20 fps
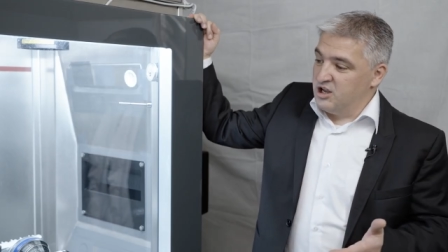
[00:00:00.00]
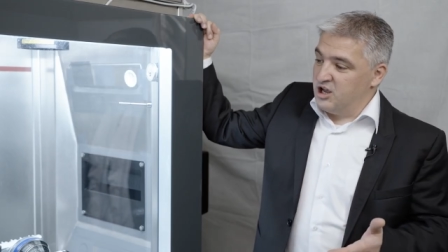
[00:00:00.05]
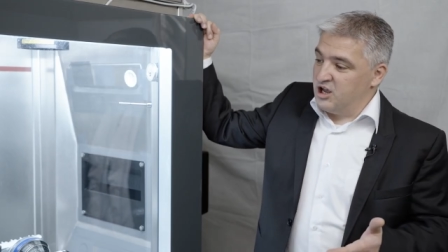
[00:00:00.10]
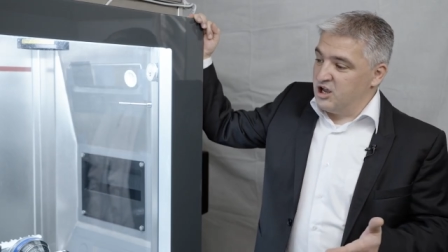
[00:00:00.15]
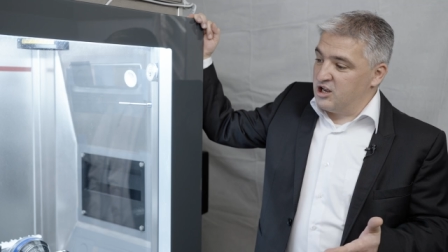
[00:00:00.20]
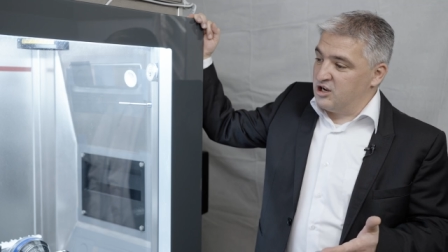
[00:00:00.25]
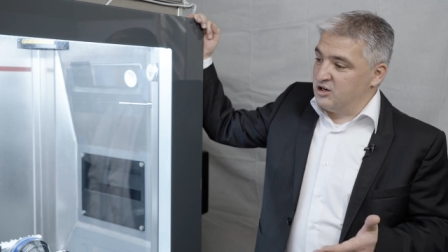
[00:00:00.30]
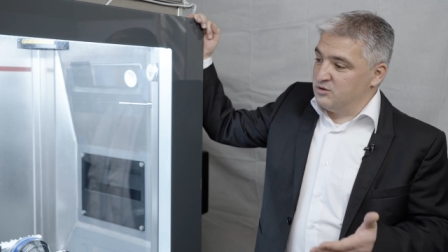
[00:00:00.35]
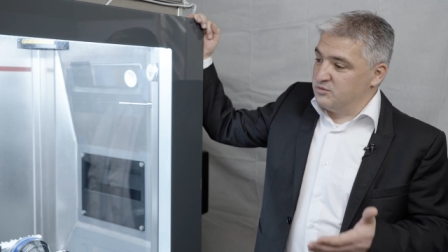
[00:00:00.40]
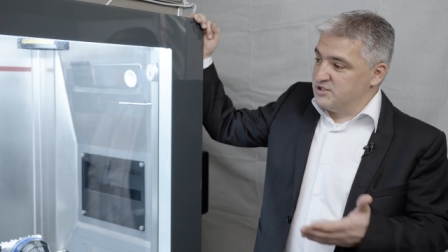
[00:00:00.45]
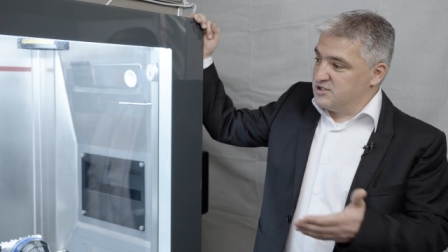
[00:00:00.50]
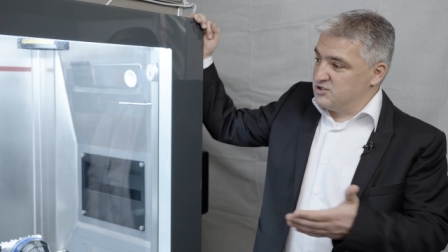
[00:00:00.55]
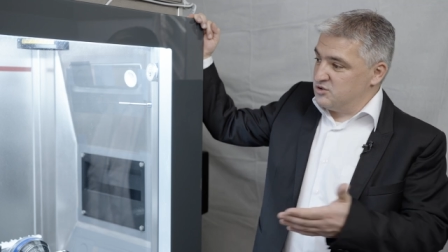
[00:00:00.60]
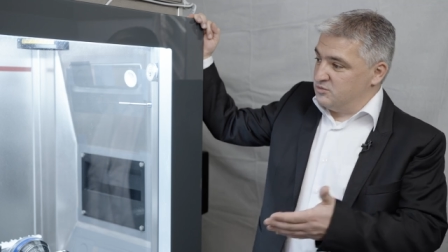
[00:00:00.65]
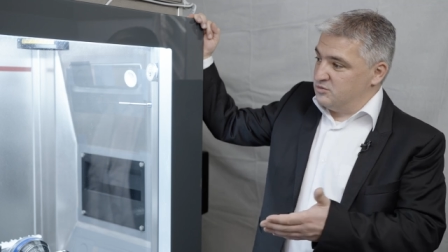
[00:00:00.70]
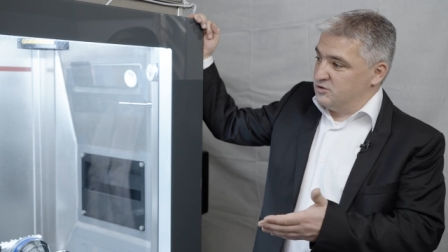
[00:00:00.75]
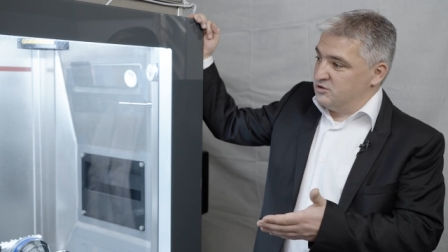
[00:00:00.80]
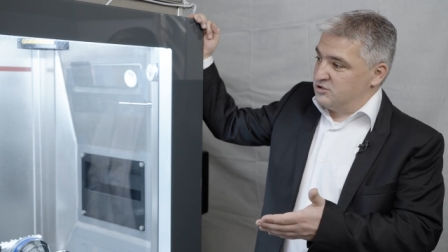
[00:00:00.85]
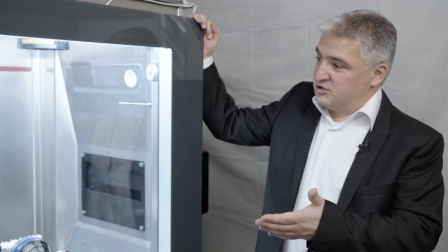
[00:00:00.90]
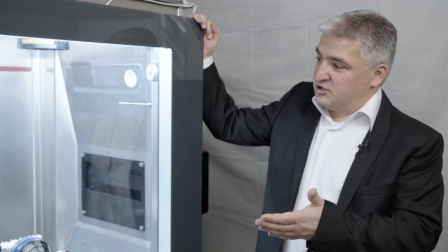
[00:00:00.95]
and how is your
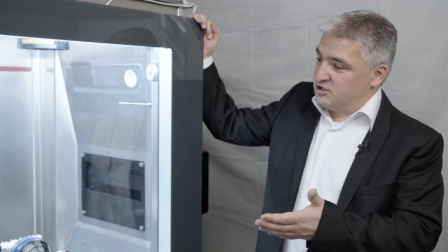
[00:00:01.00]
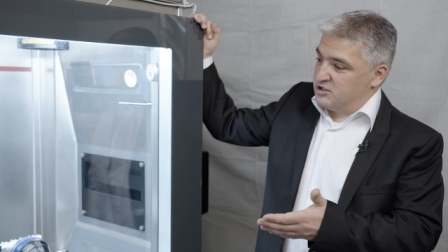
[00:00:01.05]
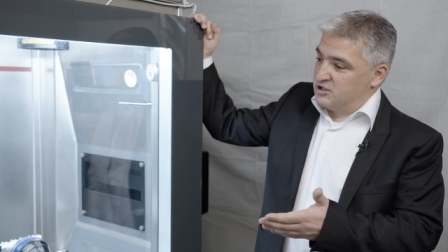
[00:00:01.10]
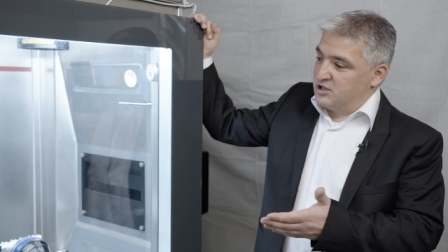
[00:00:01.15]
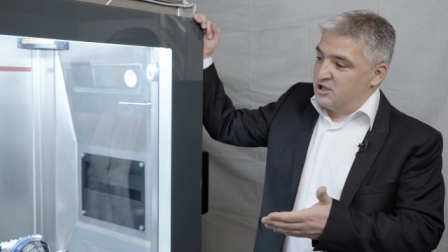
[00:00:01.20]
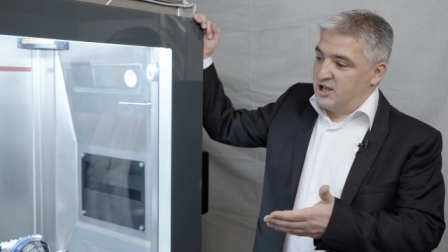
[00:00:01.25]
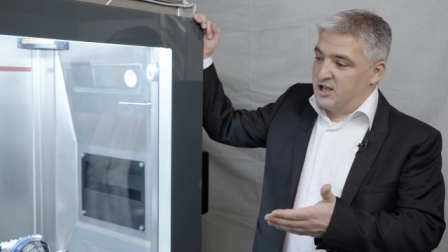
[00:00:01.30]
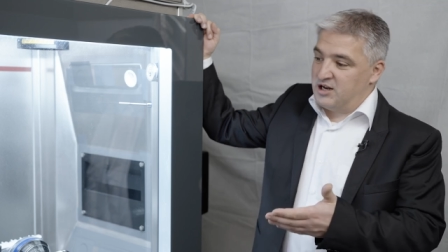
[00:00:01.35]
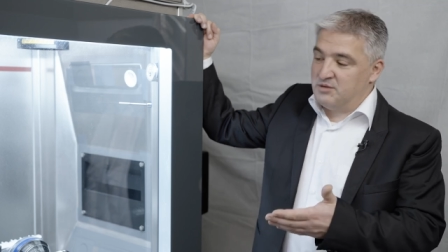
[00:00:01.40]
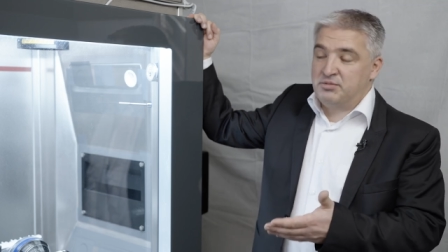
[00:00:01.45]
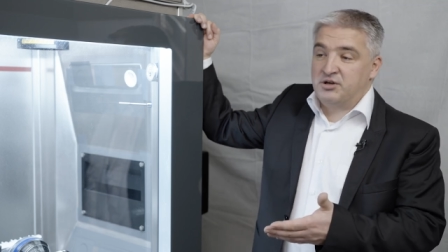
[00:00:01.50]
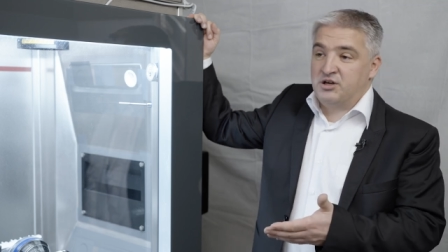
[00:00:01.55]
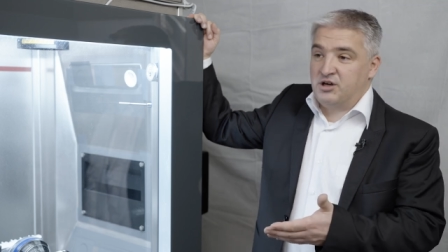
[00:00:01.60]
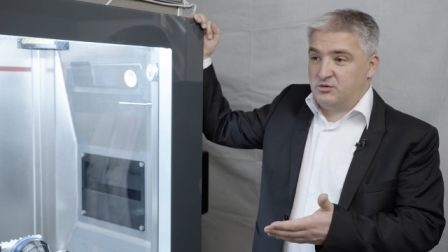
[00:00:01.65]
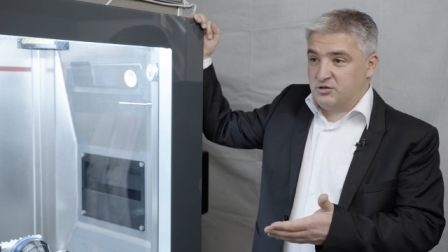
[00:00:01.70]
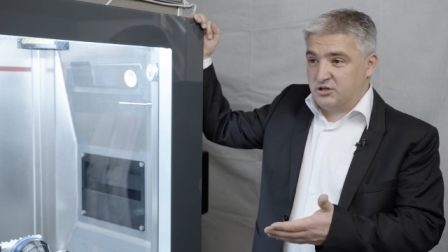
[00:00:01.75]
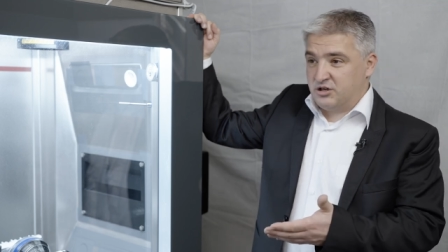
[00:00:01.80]
work helping our